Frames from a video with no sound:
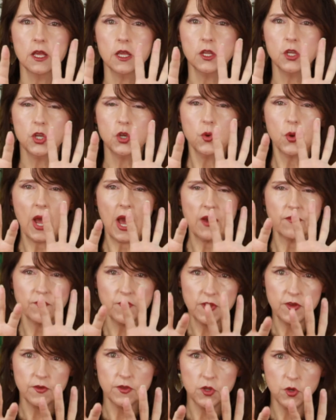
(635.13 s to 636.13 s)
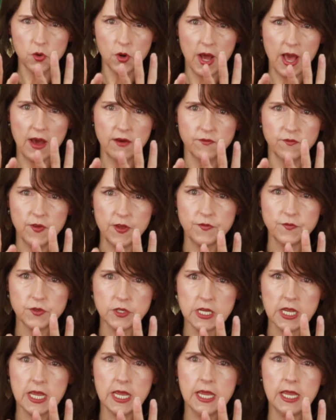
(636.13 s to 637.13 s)
you'll have
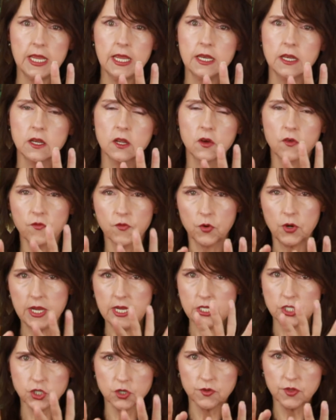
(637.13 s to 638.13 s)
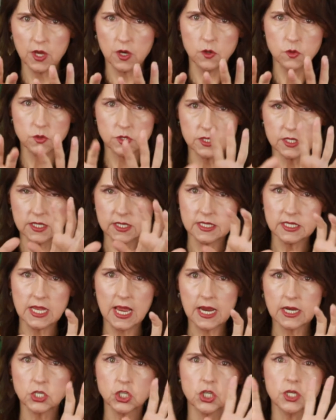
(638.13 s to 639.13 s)
15 for each of those
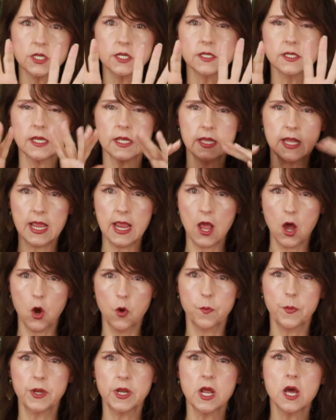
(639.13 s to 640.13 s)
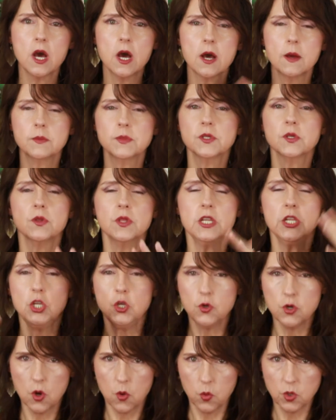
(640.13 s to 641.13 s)
sections, and they open up, so then
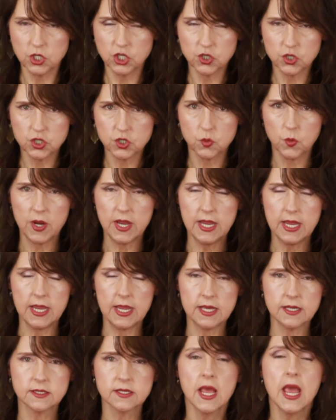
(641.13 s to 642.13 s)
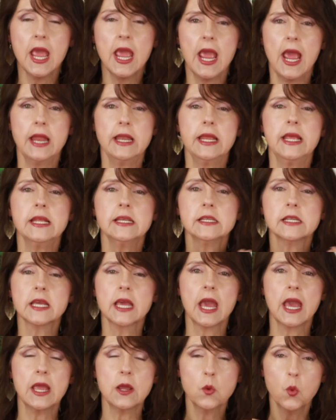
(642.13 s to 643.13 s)
you know what your swing is and
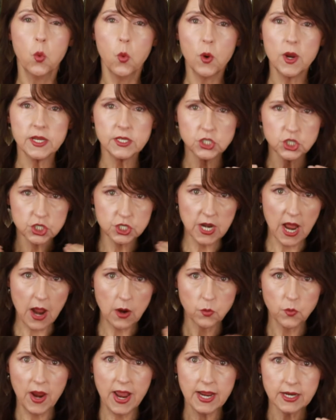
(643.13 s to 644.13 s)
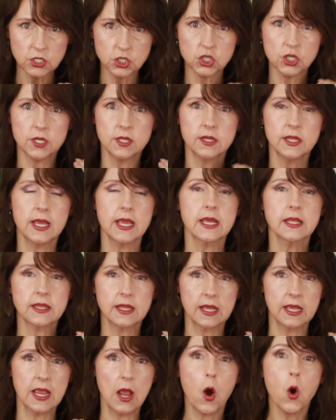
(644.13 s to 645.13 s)
indicate which direction that
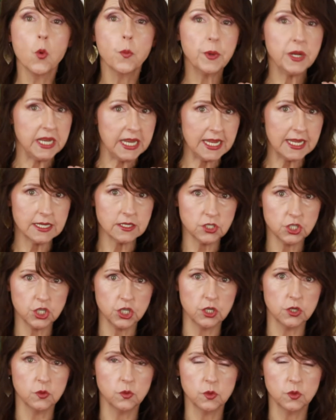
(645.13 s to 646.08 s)
they open into.